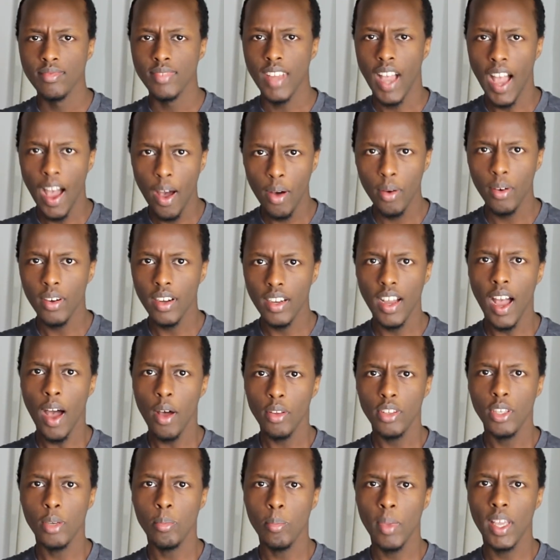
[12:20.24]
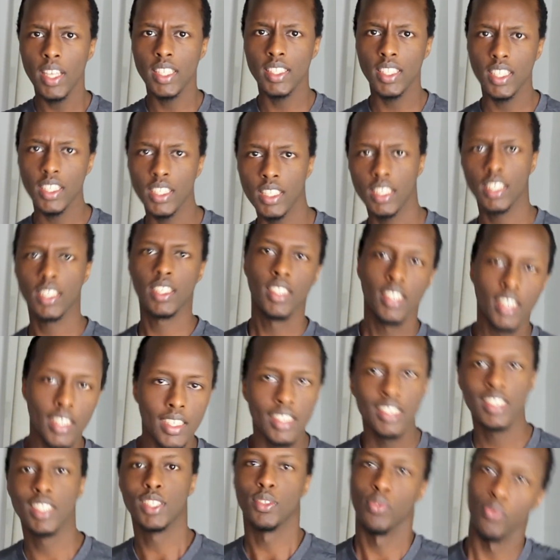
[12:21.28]
how do you make such
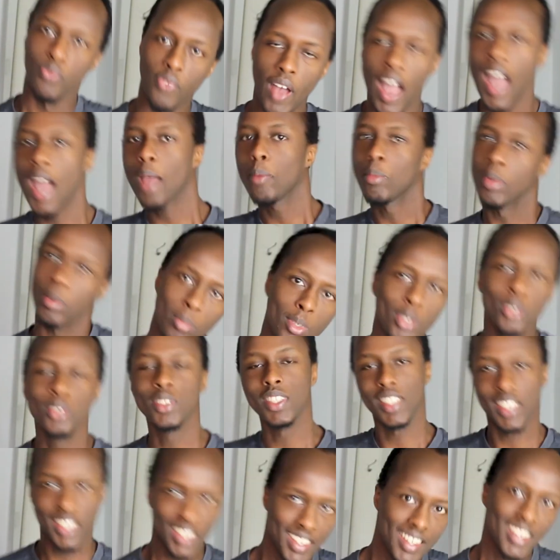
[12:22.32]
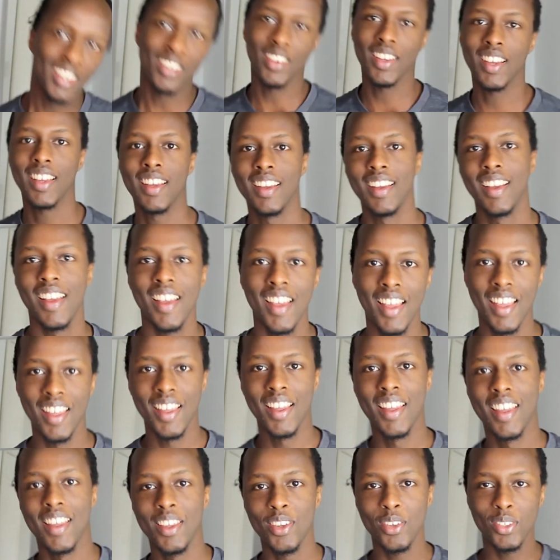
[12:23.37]
vibe in music, okay?
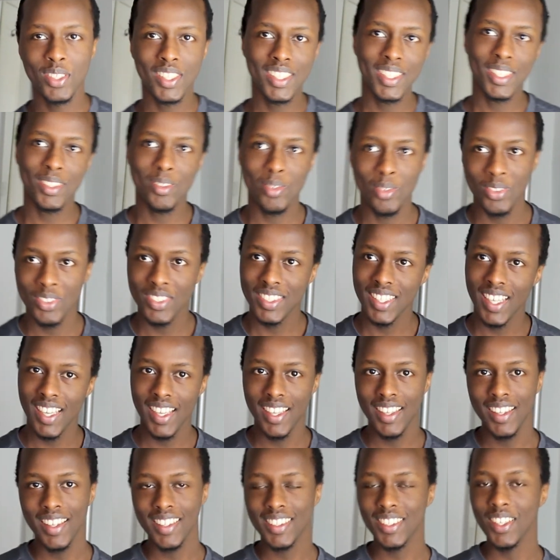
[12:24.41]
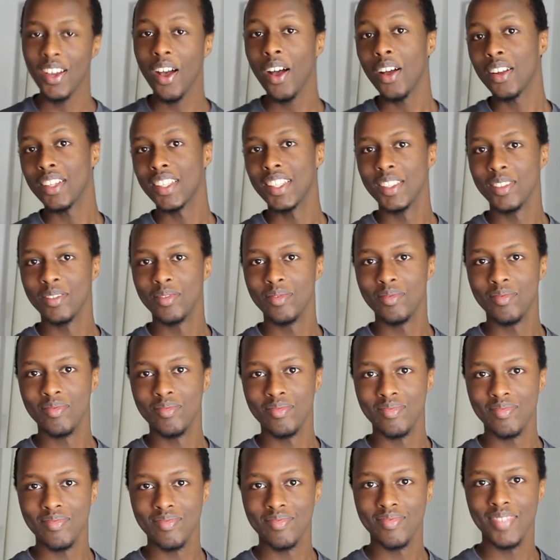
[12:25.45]
You'll say, it's God.
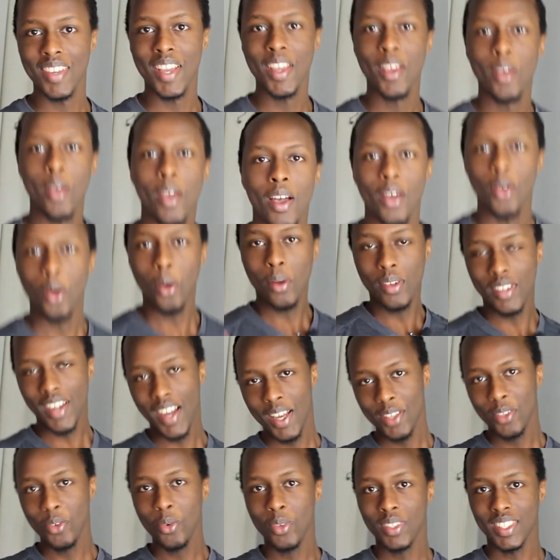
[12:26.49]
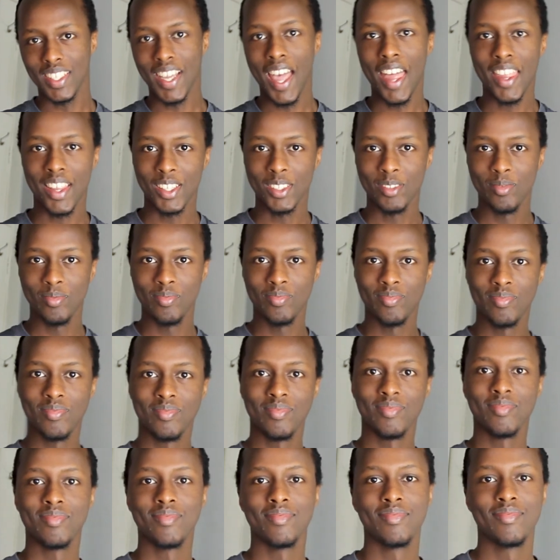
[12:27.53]
God and I do it together.
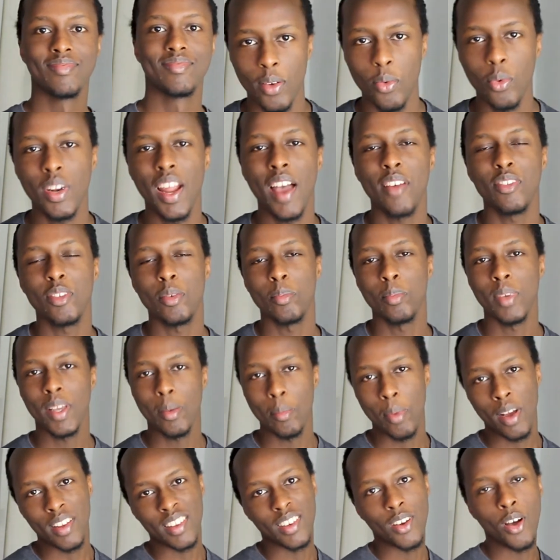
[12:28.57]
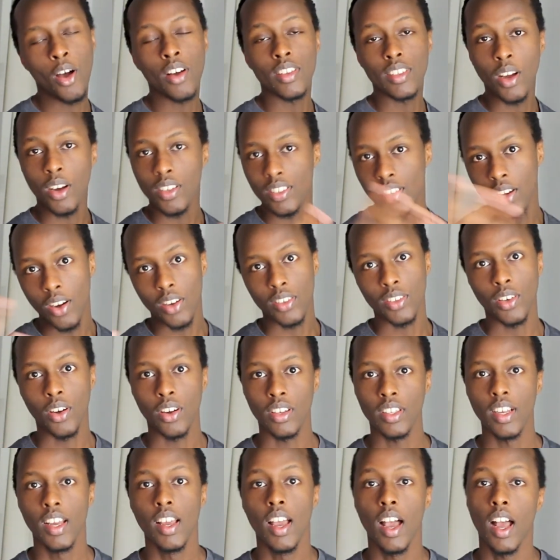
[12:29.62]
It won't have to be by God, God, God,
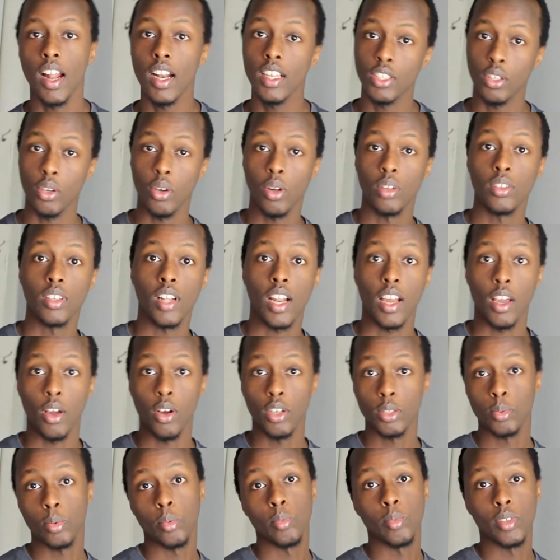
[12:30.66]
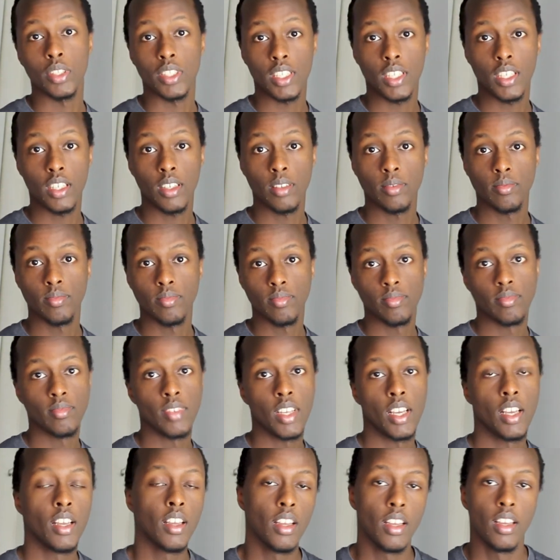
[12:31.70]
God, unless you call it like gospel music.
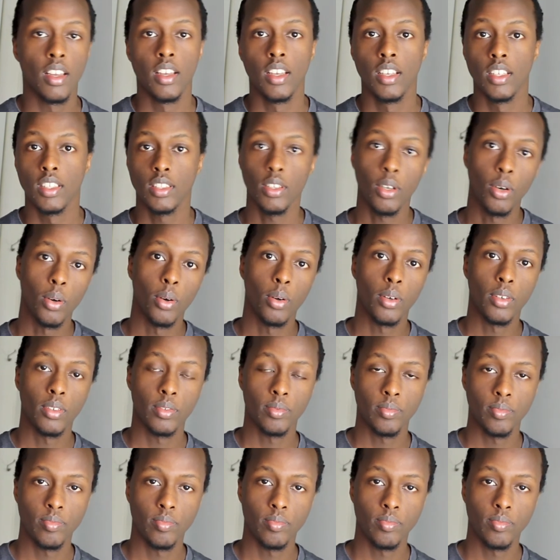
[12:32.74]
So,